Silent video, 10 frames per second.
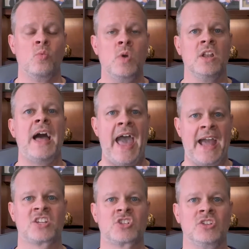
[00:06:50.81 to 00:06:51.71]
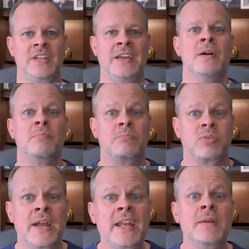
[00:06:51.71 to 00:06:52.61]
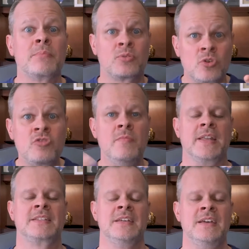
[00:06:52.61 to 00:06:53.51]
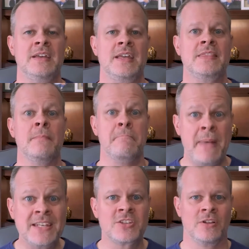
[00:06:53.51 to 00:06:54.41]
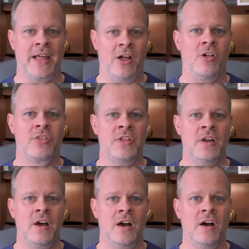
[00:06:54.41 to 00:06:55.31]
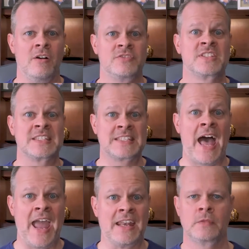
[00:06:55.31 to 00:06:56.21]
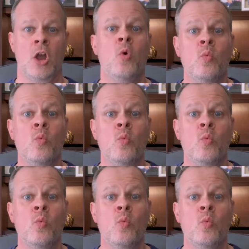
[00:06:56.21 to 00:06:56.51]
will actually bring an improvement in the mental health of society.